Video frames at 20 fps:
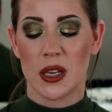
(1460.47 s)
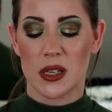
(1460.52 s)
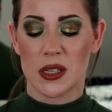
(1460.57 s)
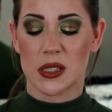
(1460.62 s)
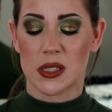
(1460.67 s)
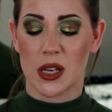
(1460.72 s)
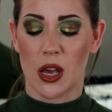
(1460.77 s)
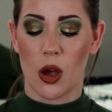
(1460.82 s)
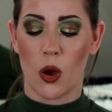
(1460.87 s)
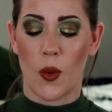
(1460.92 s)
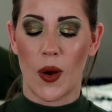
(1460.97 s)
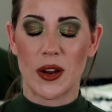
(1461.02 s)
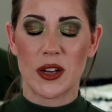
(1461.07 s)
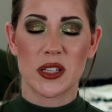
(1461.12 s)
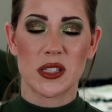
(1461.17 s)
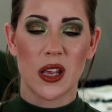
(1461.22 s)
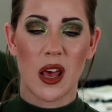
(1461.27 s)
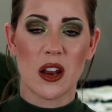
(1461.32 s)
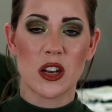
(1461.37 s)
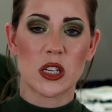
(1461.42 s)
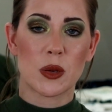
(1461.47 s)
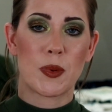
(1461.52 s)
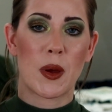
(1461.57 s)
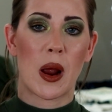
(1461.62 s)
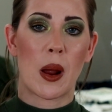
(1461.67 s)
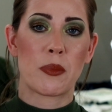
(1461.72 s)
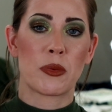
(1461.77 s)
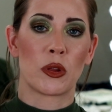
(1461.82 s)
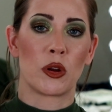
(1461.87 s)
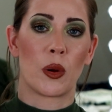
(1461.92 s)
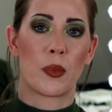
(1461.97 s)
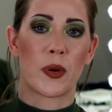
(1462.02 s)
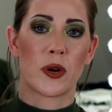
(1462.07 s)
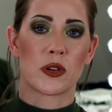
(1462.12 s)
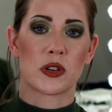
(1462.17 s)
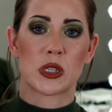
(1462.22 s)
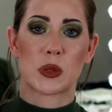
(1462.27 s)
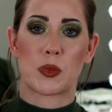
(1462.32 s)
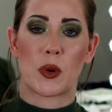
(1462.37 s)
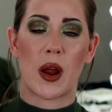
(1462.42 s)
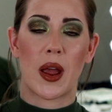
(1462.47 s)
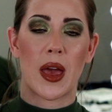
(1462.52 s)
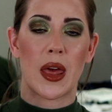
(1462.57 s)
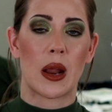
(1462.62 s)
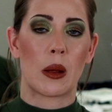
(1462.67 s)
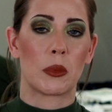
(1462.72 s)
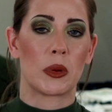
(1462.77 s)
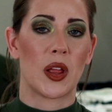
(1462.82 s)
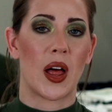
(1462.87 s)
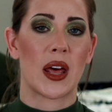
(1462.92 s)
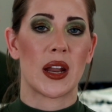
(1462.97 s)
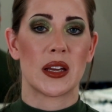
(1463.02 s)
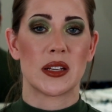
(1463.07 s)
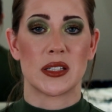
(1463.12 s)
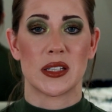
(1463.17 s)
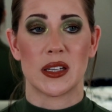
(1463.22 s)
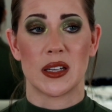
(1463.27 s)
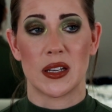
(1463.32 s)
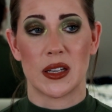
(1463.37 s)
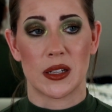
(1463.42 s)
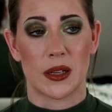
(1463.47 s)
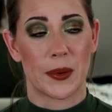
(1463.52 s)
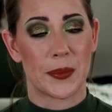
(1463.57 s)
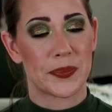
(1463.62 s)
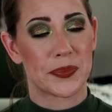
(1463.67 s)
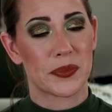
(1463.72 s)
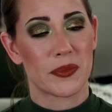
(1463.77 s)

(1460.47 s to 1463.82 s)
So I decided to pick up the little purse spray, and I'm glad I did.